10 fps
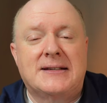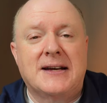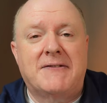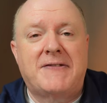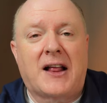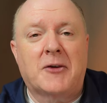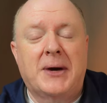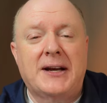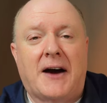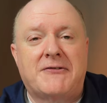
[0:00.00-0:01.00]

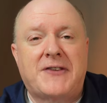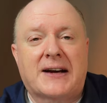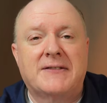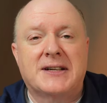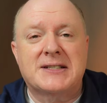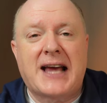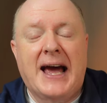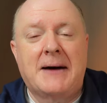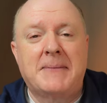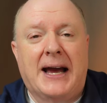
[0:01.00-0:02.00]

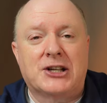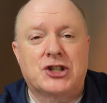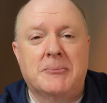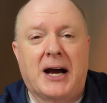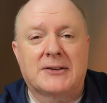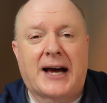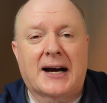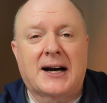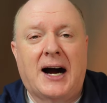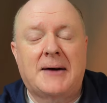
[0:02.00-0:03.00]
developmenteffectivenessm at
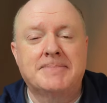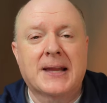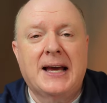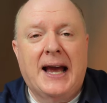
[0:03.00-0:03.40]
gmail.com.